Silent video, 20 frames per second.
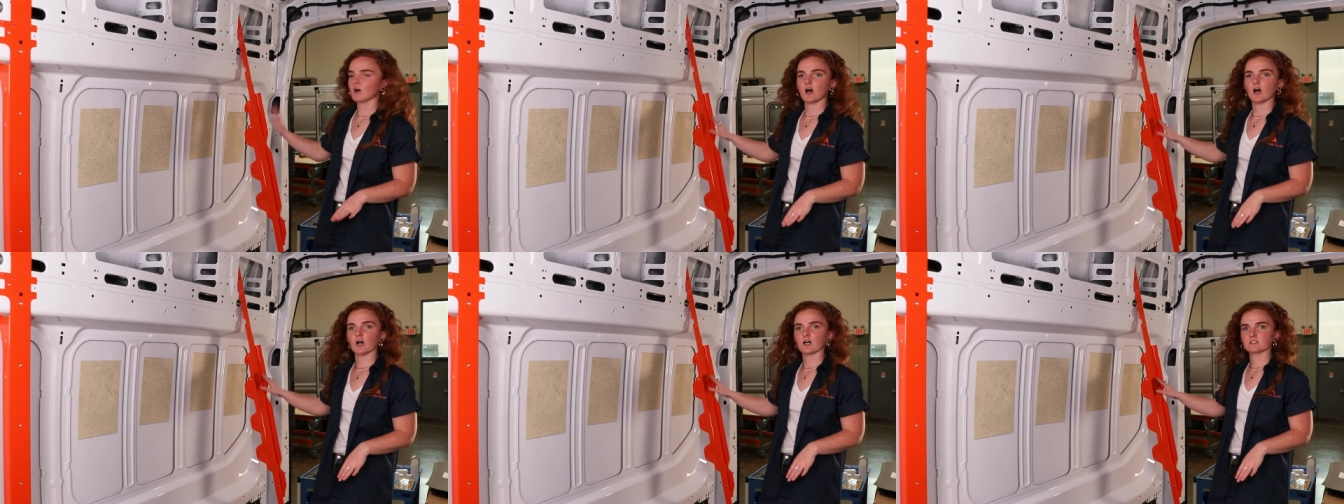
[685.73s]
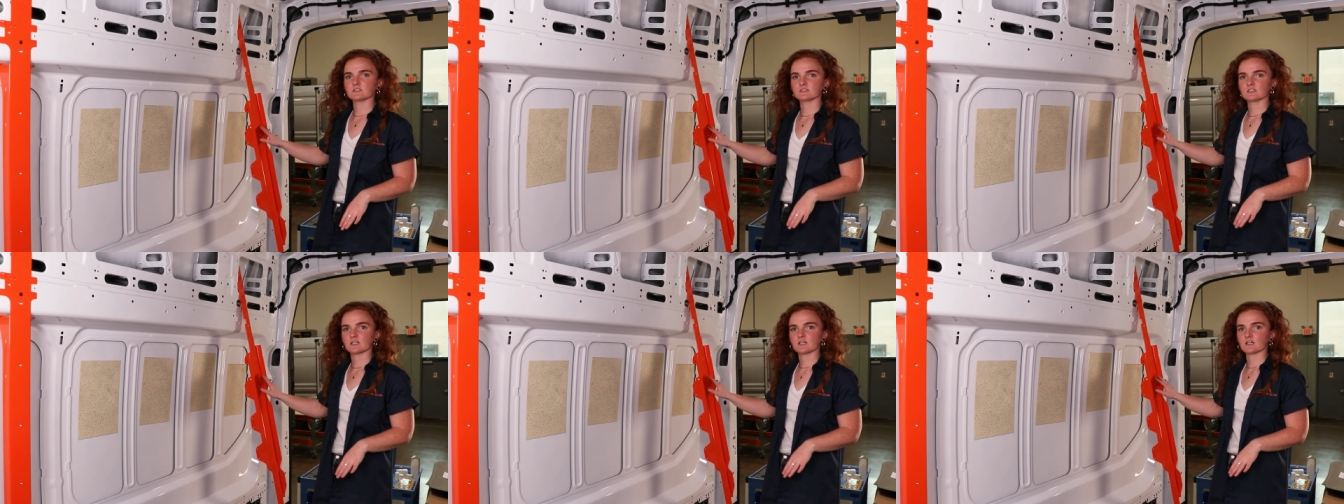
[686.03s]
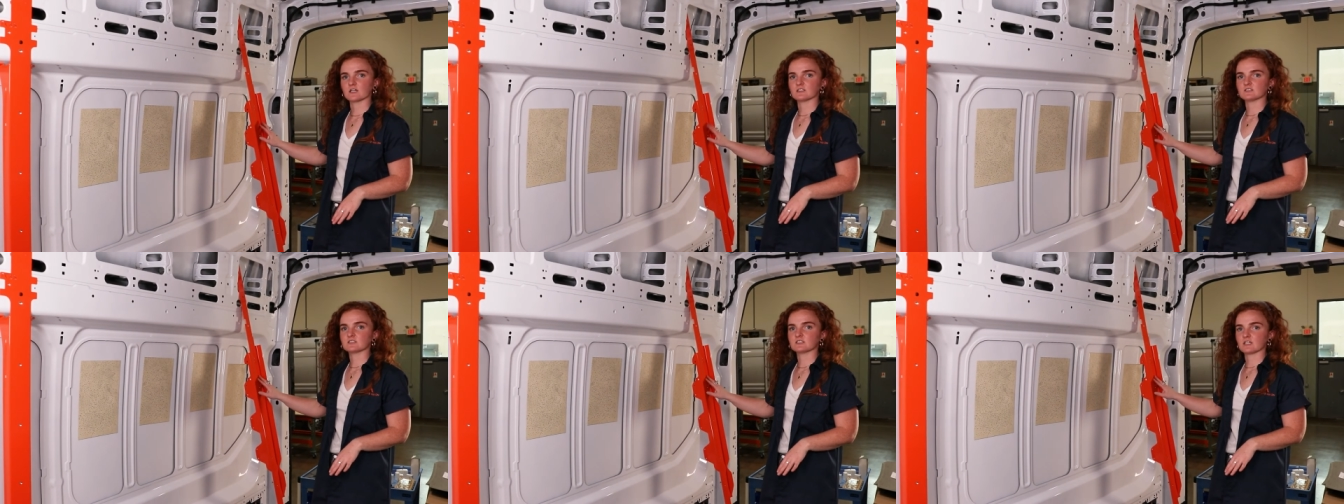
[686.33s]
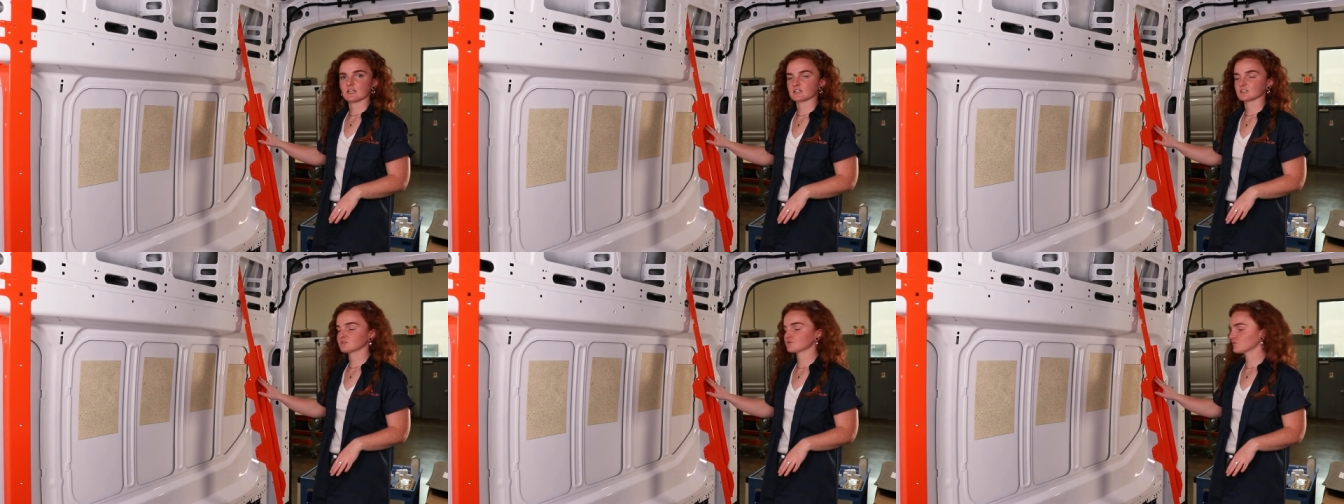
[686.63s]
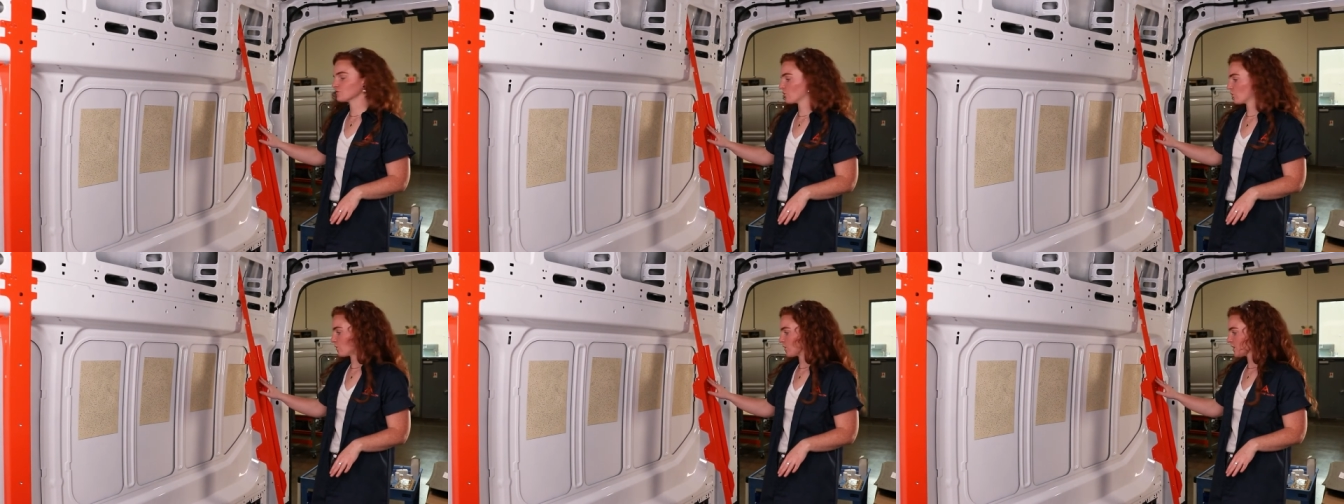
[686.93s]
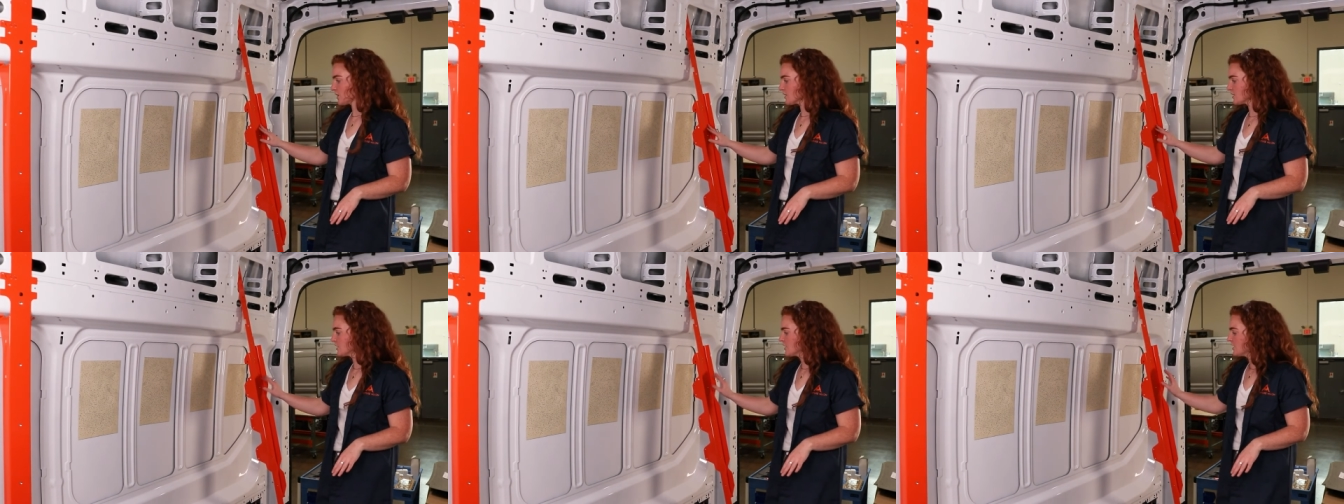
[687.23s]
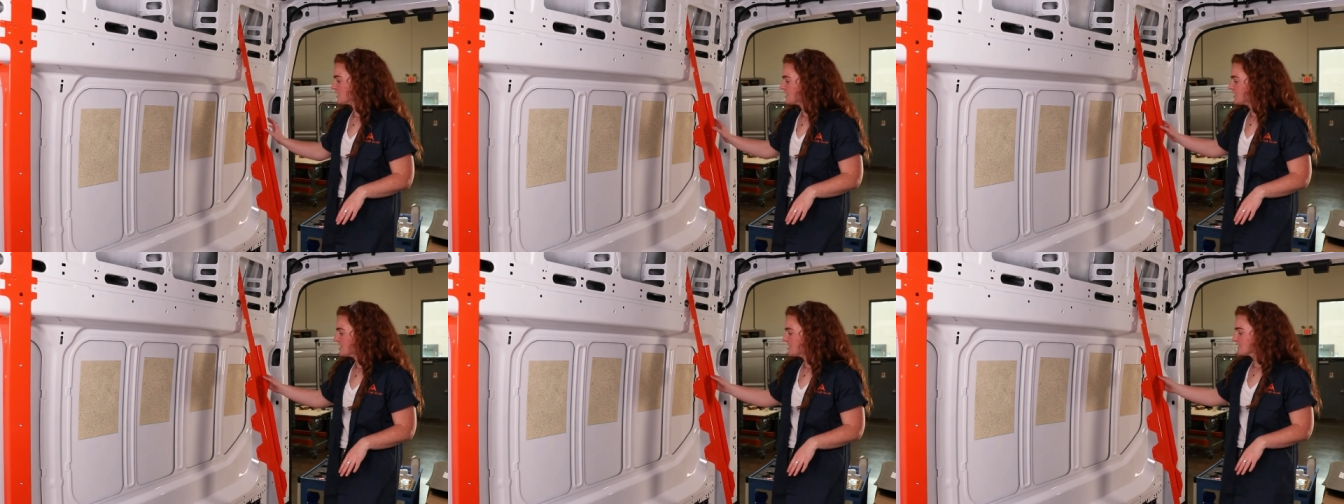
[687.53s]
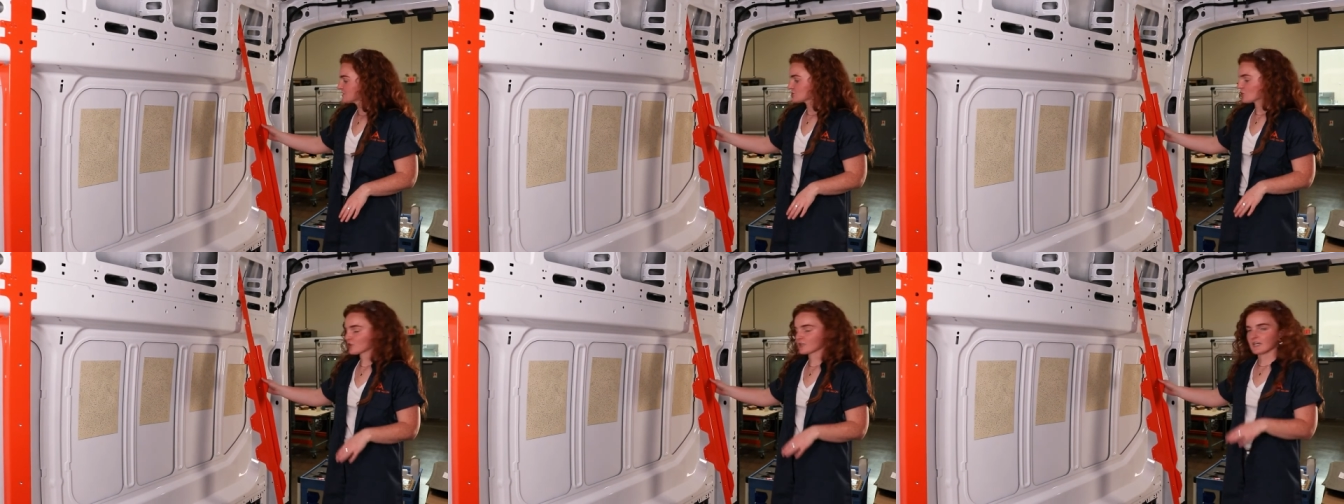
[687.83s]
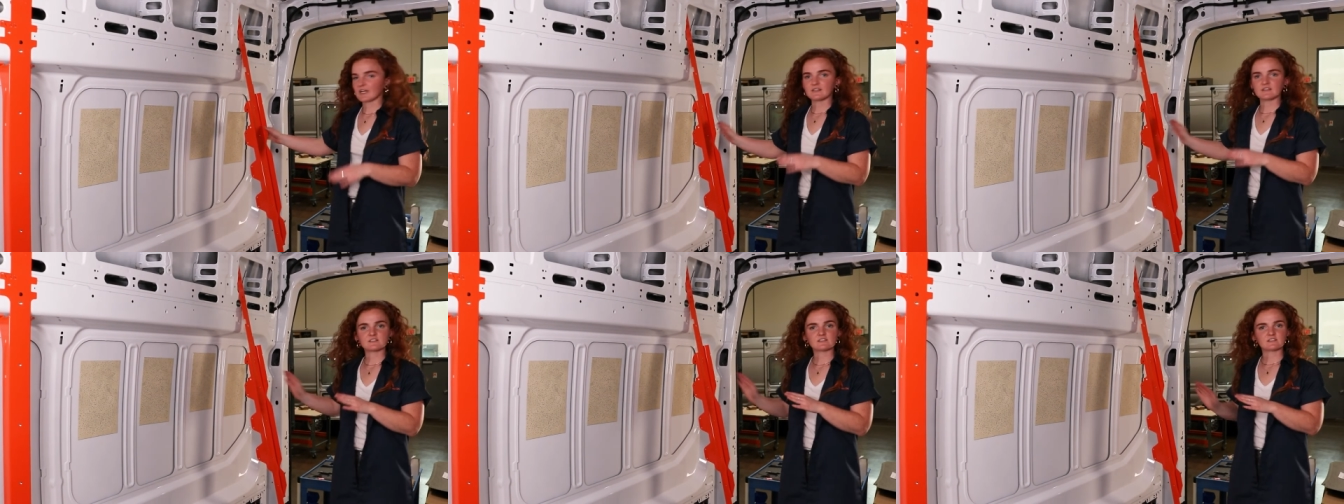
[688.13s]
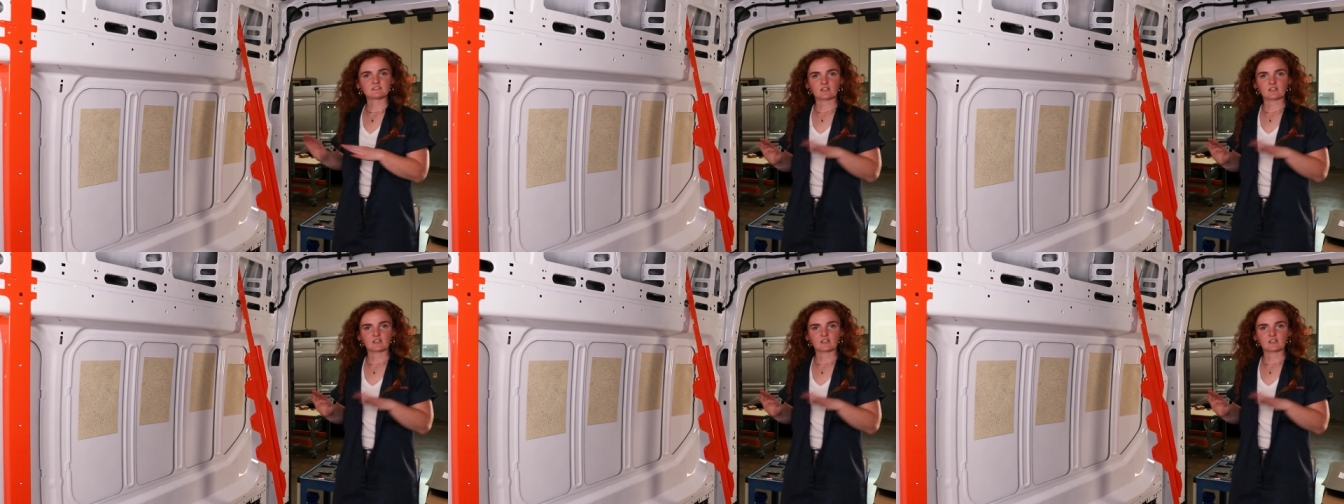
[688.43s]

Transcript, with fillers: on to TX4. So again, this is